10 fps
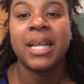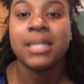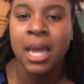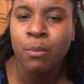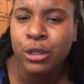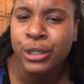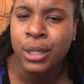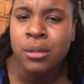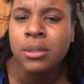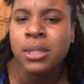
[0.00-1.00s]
same
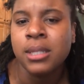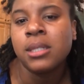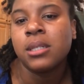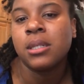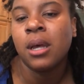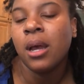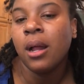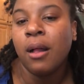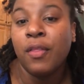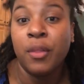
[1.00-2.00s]
results as
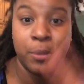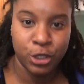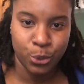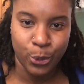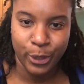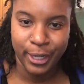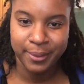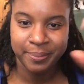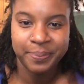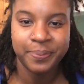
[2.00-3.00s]
the majority.
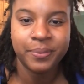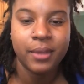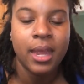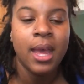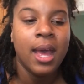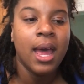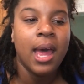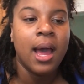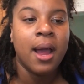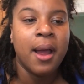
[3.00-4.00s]

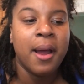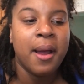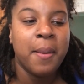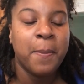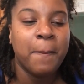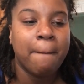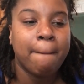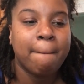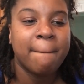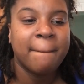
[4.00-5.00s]
So
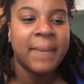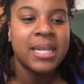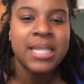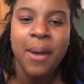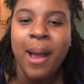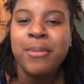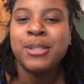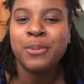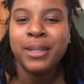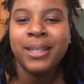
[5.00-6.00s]
I
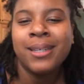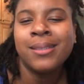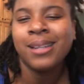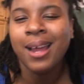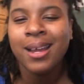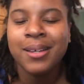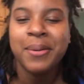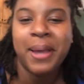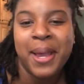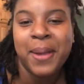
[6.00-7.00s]
was really like,
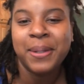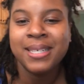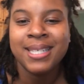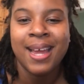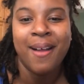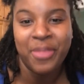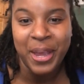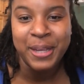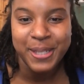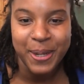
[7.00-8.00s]
okay, let's see how
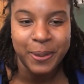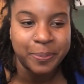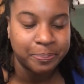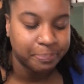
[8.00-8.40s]
things go.